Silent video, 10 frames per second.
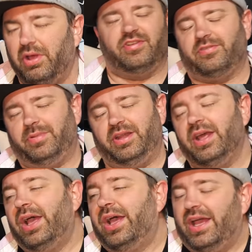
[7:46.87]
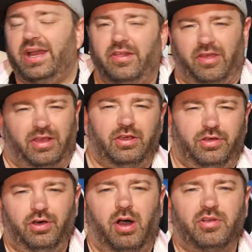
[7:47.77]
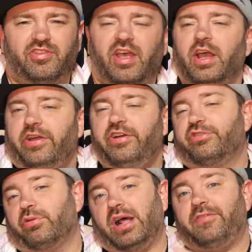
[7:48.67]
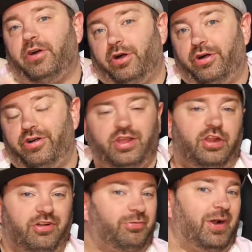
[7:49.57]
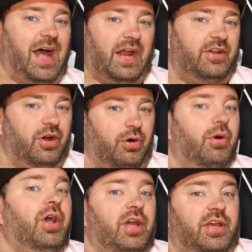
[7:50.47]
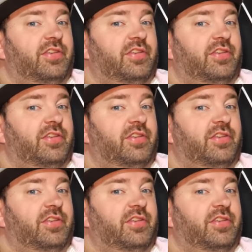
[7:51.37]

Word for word: It doesn't mean anything. He, will always say, "Here's what I've heard. Here's what I know."